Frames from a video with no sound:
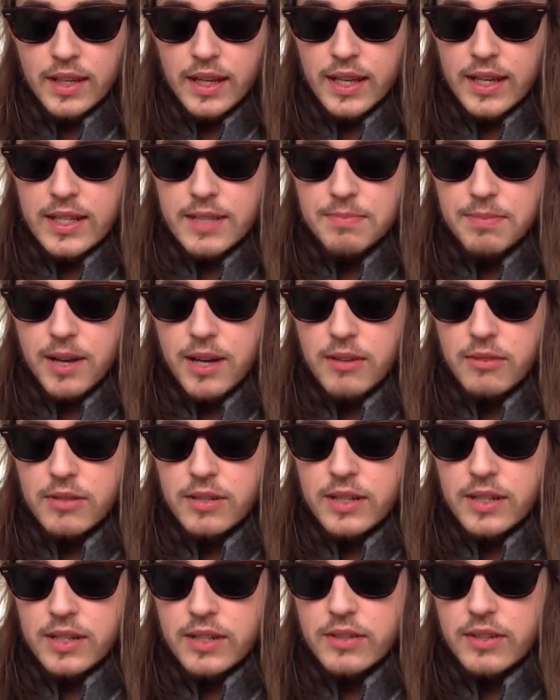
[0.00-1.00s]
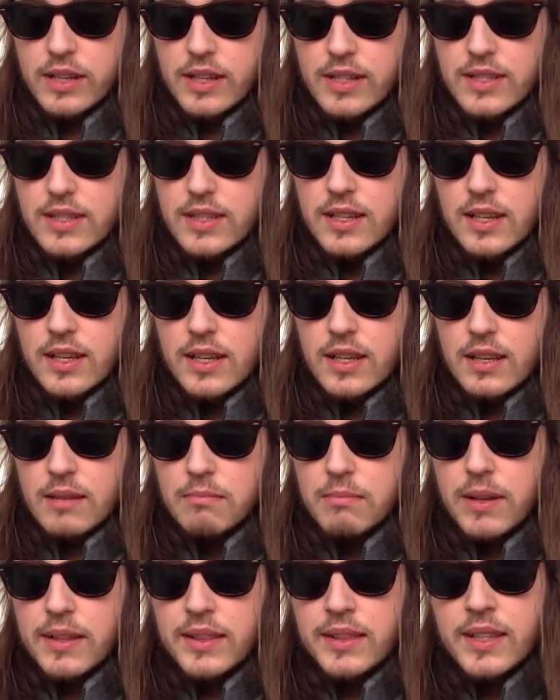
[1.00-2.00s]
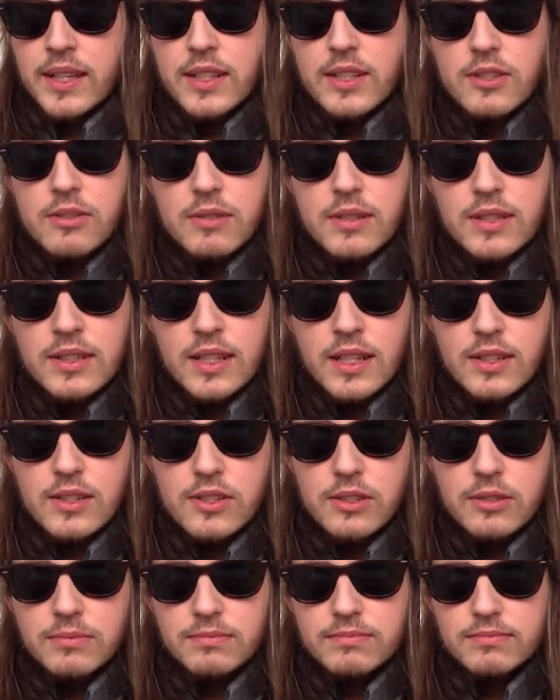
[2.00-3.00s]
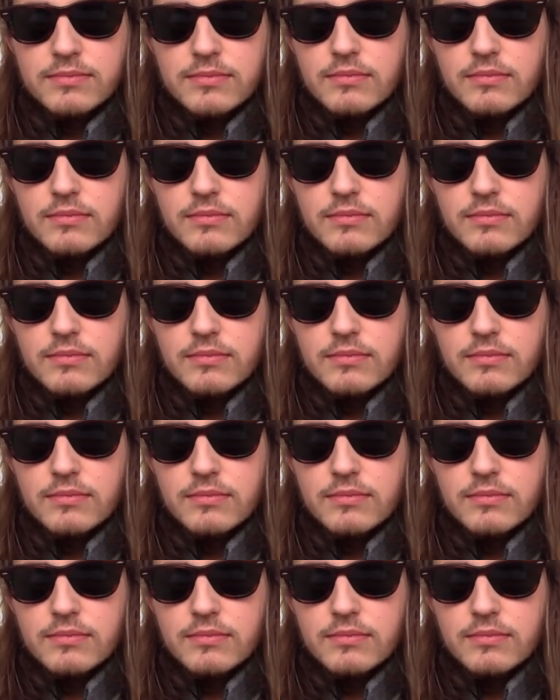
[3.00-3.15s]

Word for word: and his power increase. But Natsu is Natsu.